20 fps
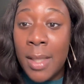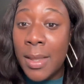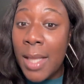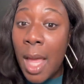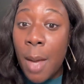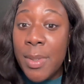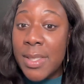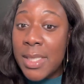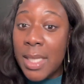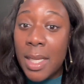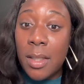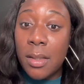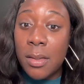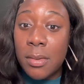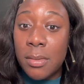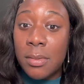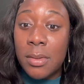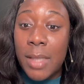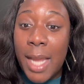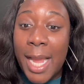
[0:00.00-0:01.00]
That was it.
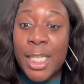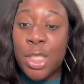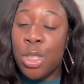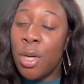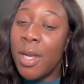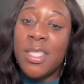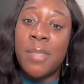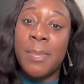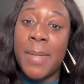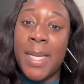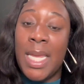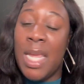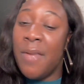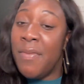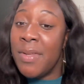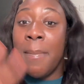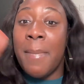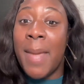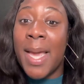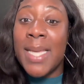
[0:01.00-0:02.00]
And trust me,
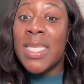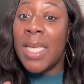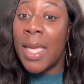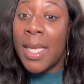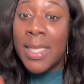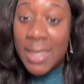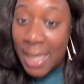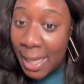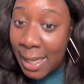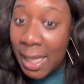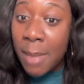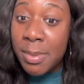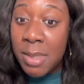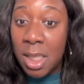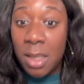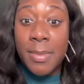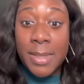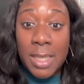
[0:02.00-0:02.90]
even the Mexicans, they kept to